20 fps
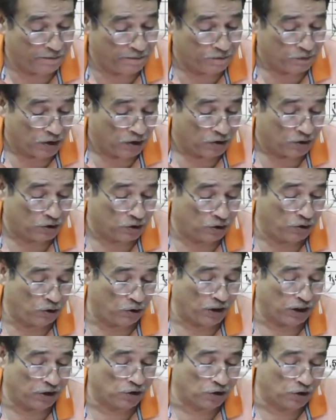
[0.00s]
So you
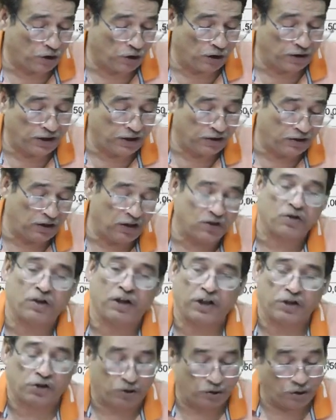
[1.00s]
can shorten this
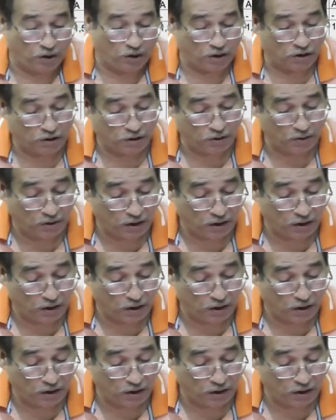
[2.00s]
ratio also.